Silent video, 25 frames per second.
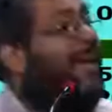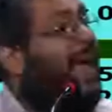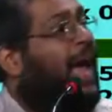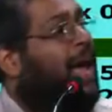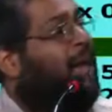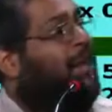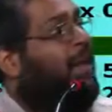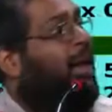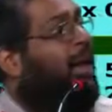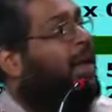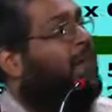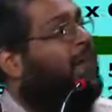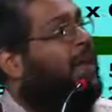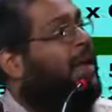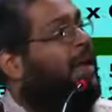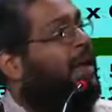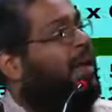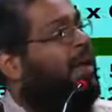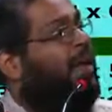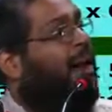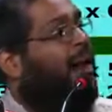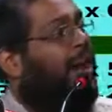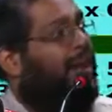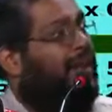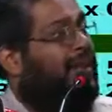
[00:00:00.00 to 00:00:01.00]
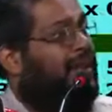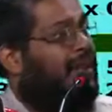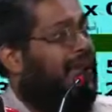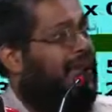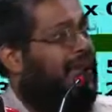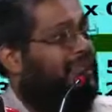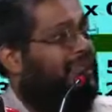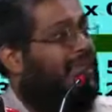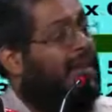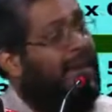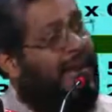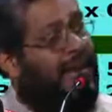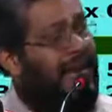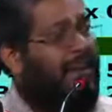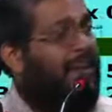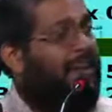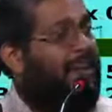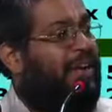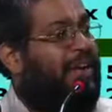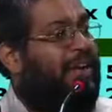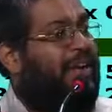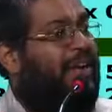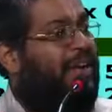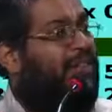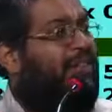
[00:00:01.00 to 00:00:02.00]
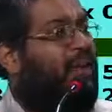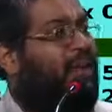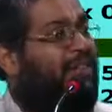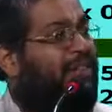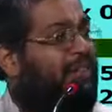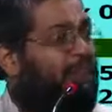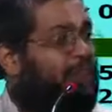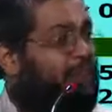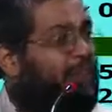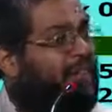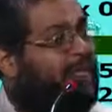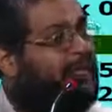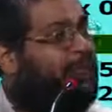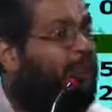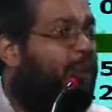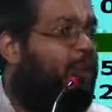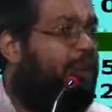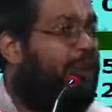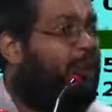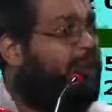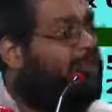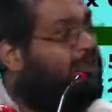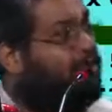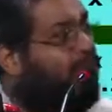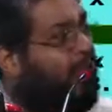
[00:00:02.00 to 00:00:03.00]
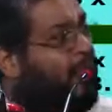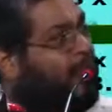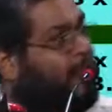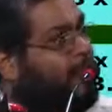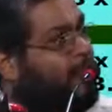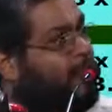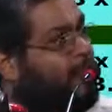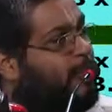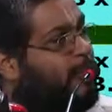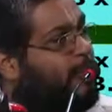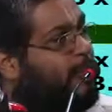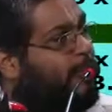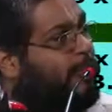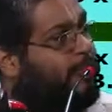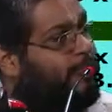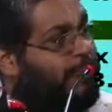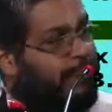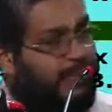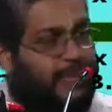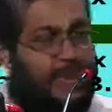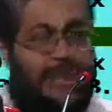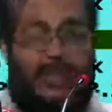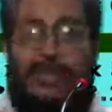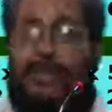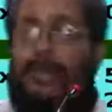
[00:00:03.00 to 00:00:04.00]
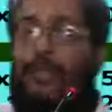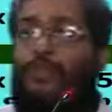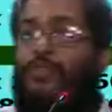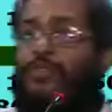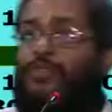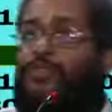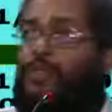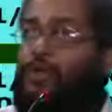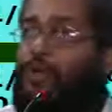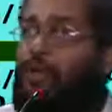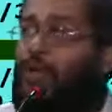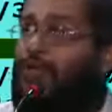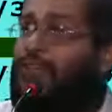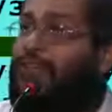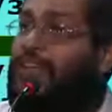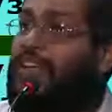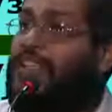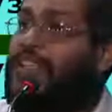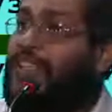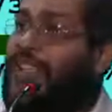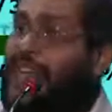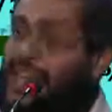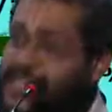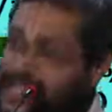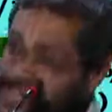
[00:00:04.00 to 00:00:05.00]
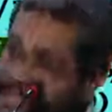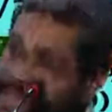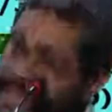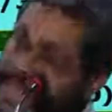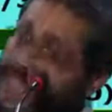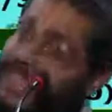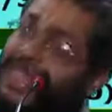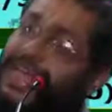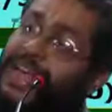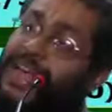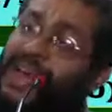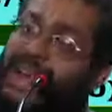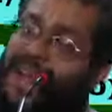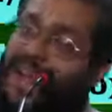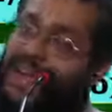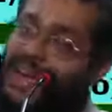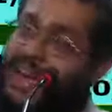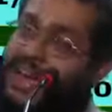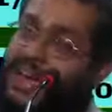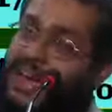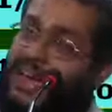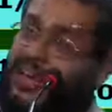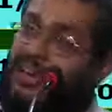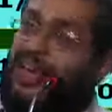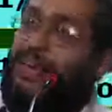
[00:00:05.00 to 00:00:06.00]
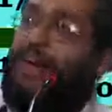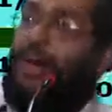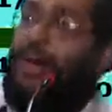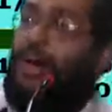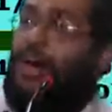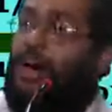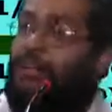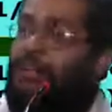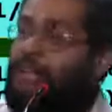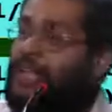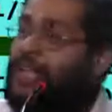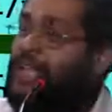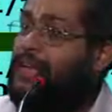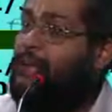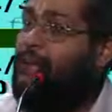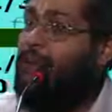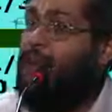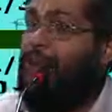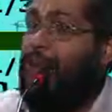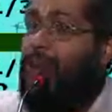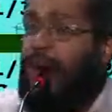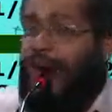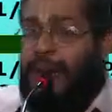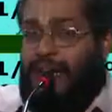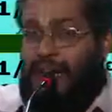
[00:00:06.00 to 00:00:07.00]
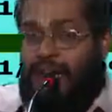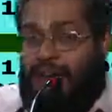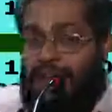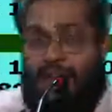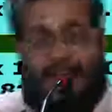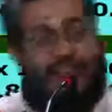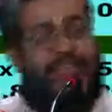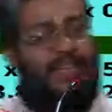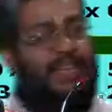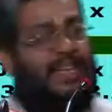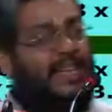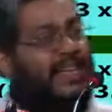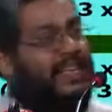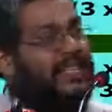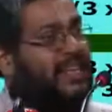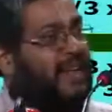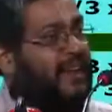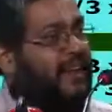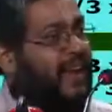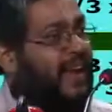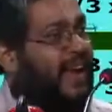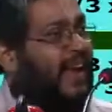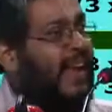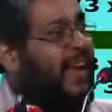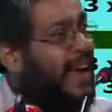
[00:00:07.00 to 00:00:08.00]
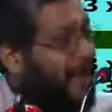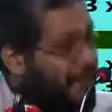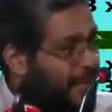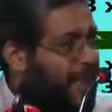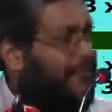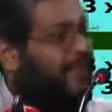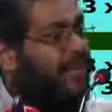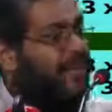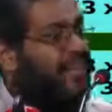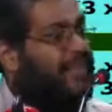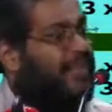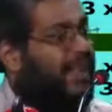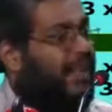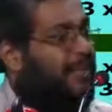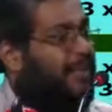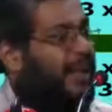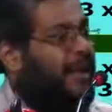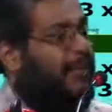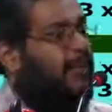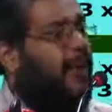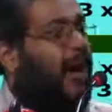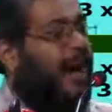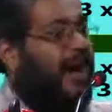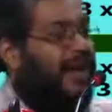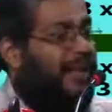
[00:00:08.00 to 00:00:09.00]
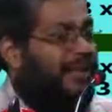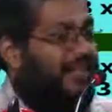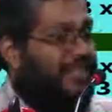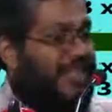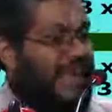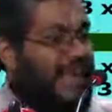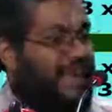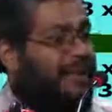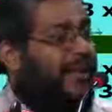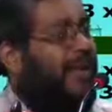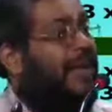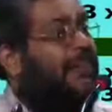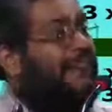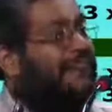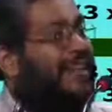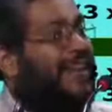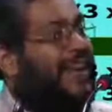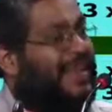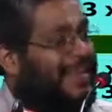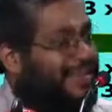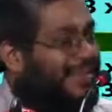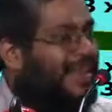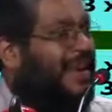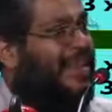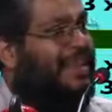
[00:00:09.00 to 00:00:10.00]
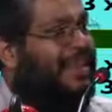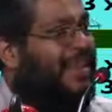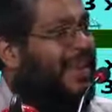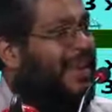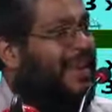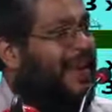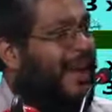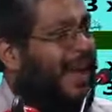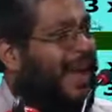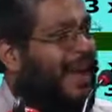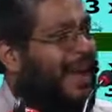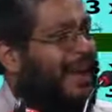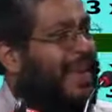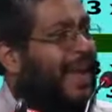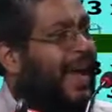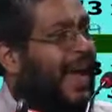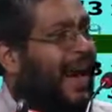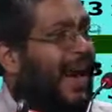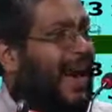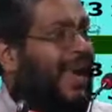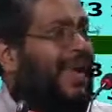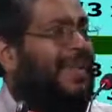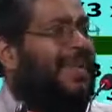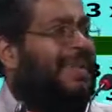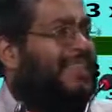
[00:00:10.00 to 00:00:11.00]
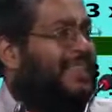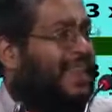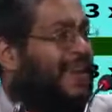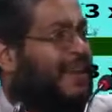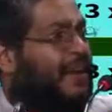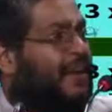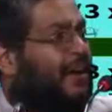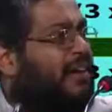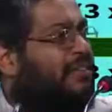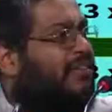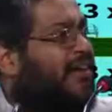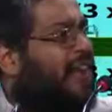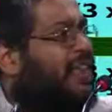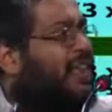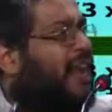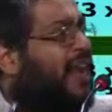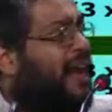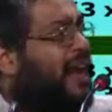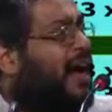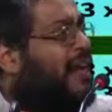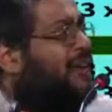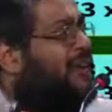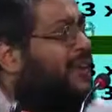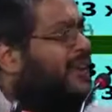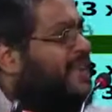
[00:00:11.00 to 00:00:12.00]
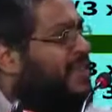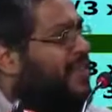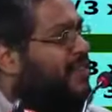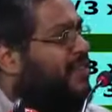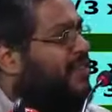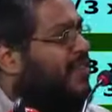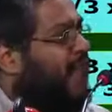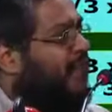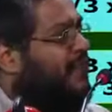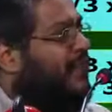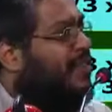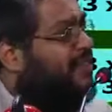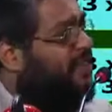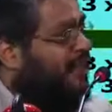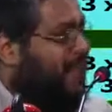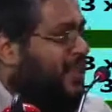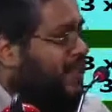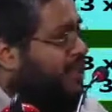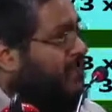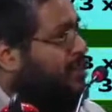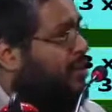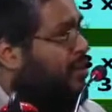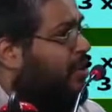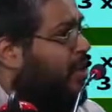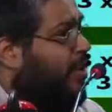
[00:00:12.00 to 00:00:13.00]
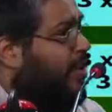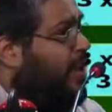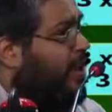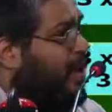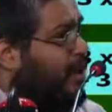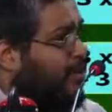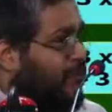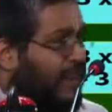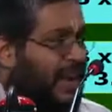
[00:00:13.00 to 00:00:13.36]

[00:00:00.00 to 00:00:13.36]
I am happy or not? Yes, I have retained my wealth. Respond yes or no. So whether I sell the right or whether I want exercise the right, my wealth remain what? Same. When I sell the right, I just recover for the loss I suffer in my wealth. Yes or no?